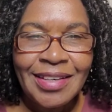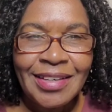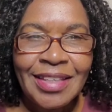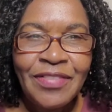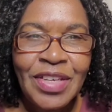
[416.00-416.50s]

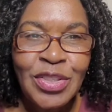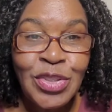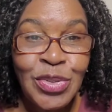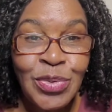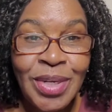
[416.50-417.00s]
giving
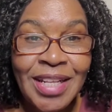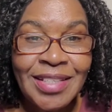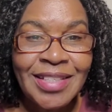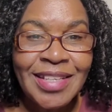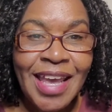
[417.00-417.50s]

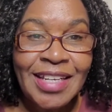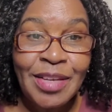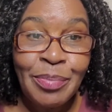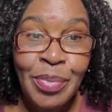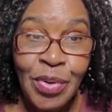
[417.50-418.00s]
students and
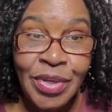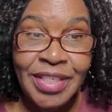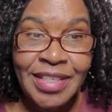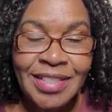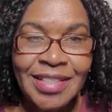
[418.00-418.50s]

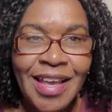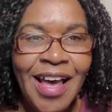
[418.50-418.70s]
employees